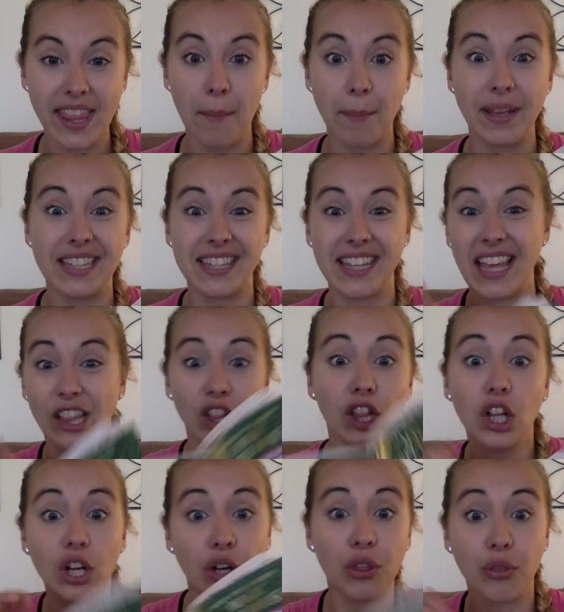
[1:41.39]
that means they
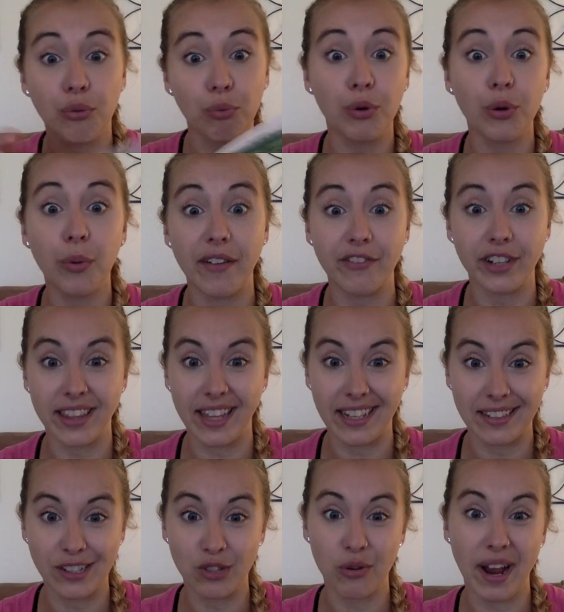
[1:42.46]
look through everything
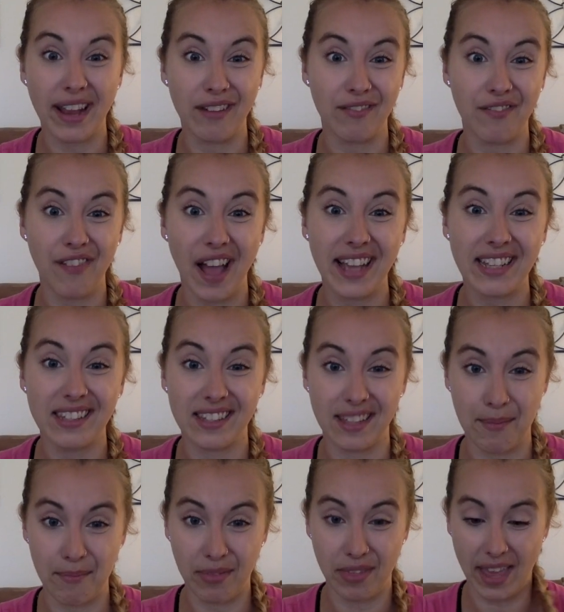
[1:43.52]
to try and find
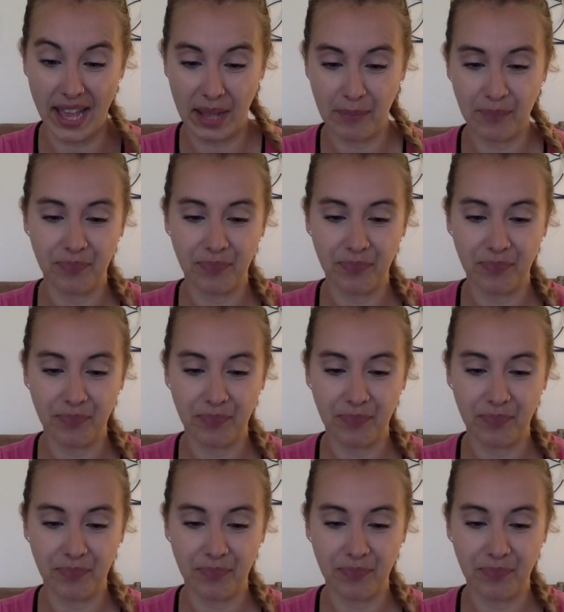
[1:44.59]
something.